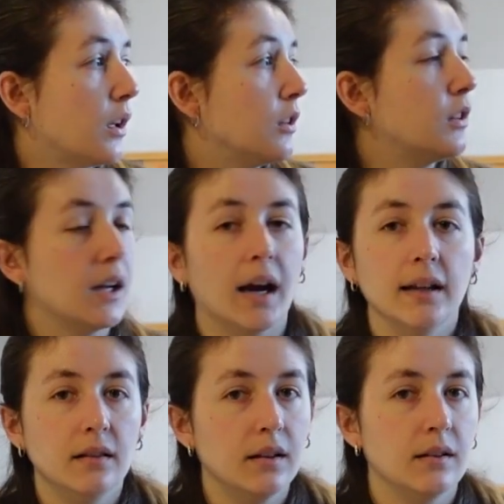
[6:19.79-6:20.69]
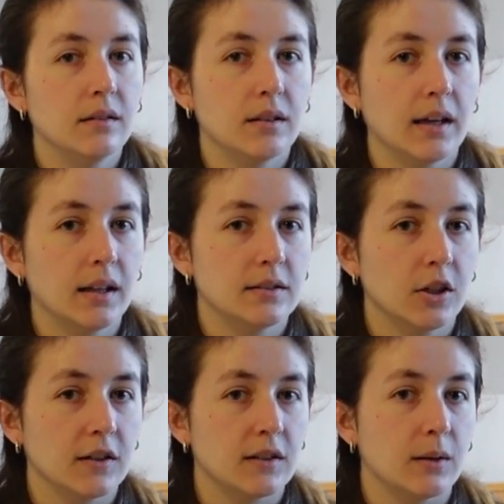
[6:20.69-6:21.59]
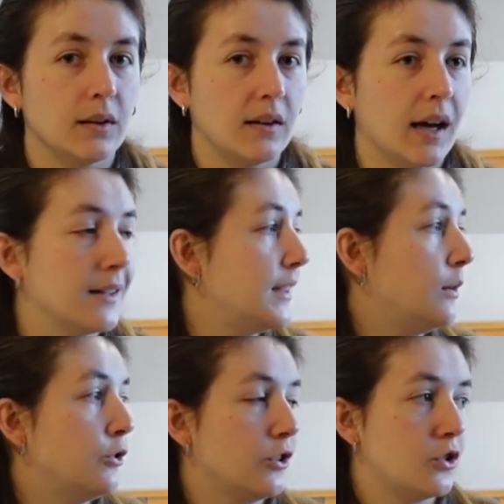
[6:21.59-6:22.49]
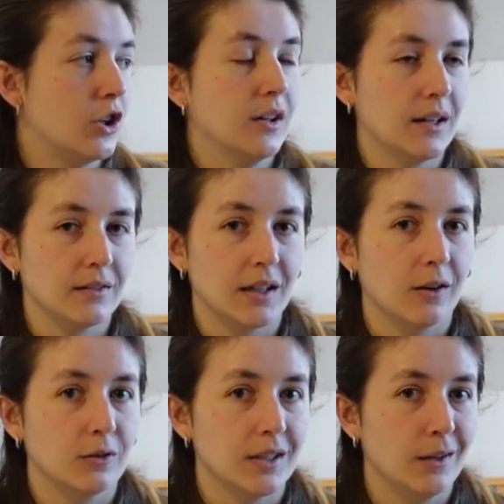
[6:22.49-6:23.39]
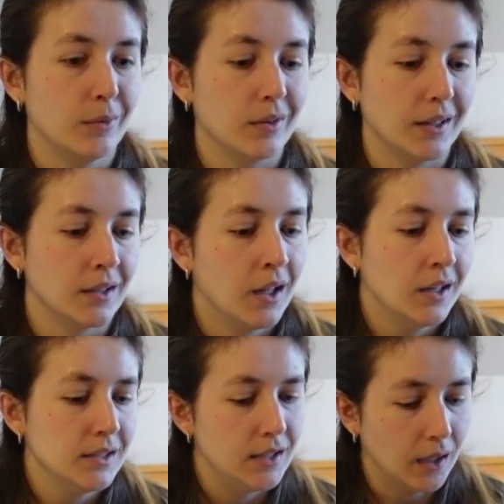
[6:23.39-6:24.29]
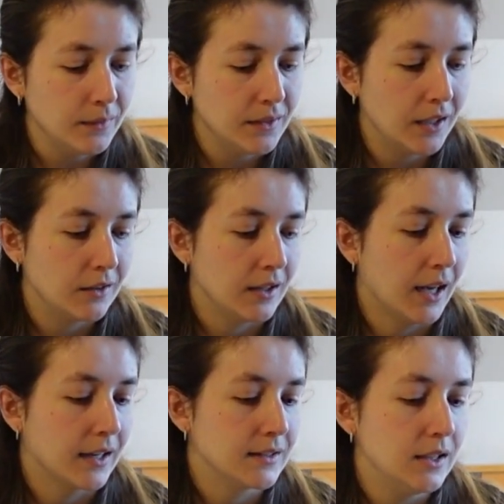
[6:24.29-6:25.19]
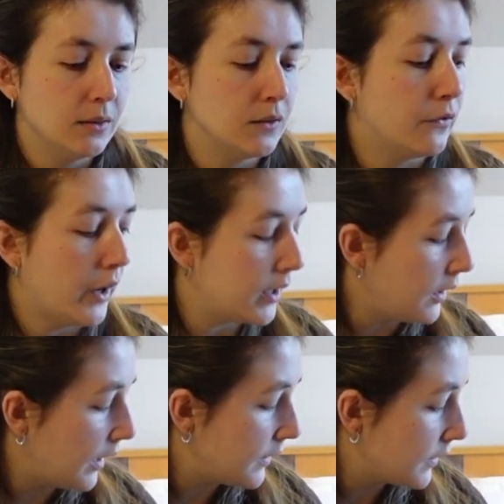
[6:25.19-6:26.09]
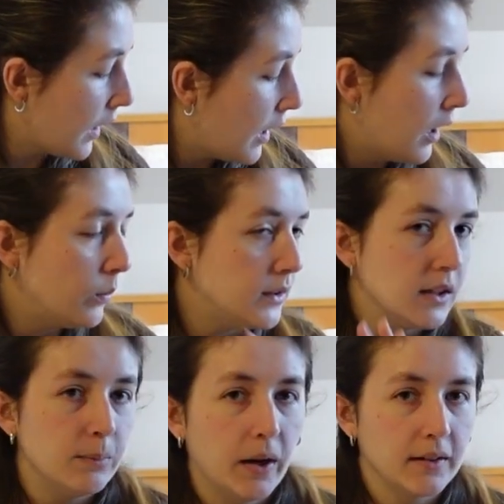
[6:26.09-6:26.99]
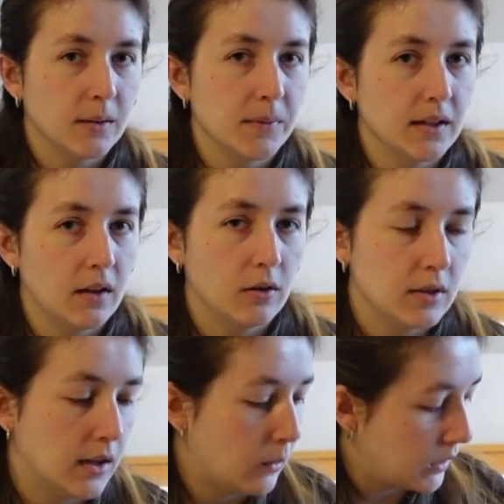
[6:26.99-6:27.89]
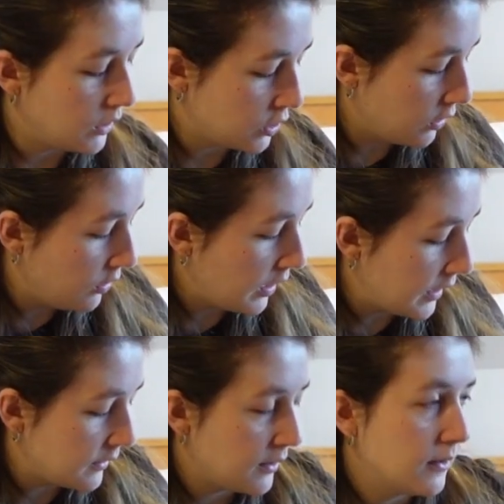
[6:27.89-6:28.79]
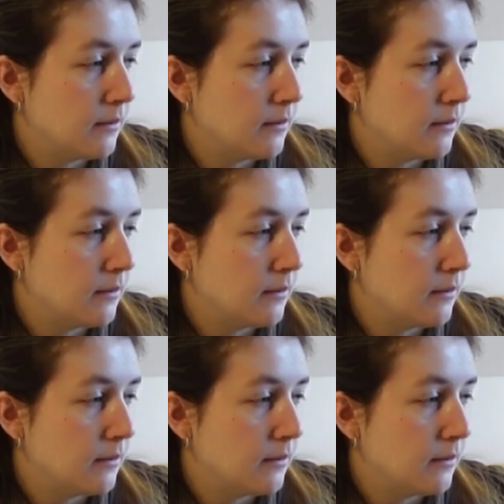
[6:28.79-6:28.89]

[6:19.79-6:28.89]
Although the guy that took us there was a taxi. He was just chilling outside our hotel. We were like, yeah, we'll take your taxi. He was very nice. We did buy some things at the hotel I wanted to show you guys.